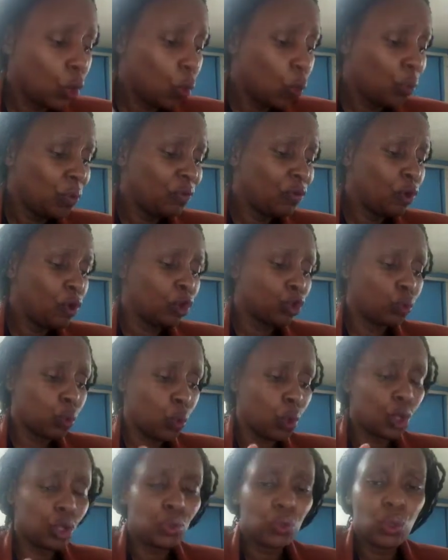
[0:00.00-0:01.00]
we've got
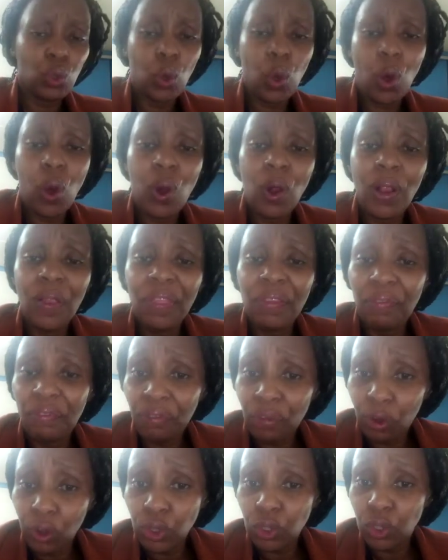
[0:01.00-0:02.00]
what we call the
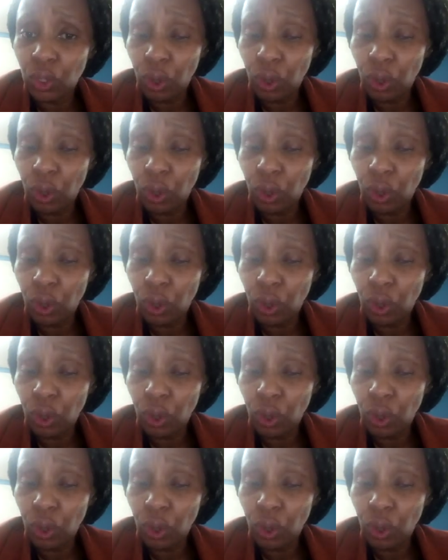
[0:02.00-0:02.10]
front